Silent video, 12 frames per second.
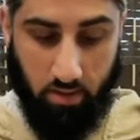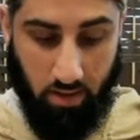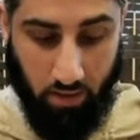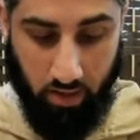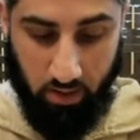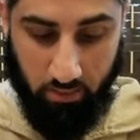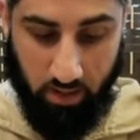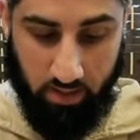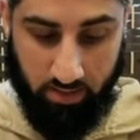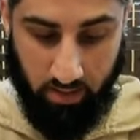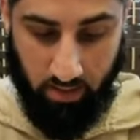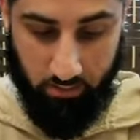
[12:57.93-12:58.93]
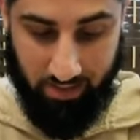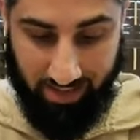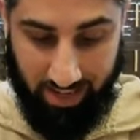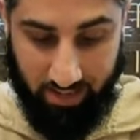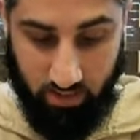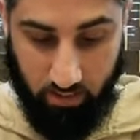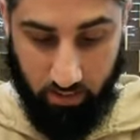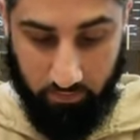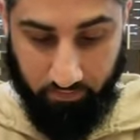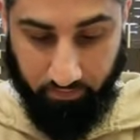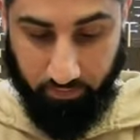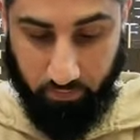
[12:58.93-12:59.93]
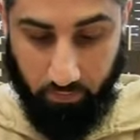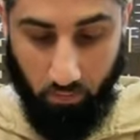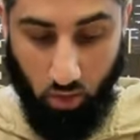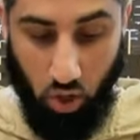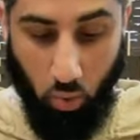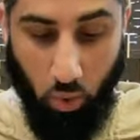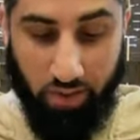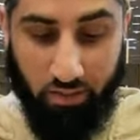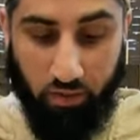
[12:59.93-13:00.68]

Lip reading: Ibrahim alayhi salam said, whoever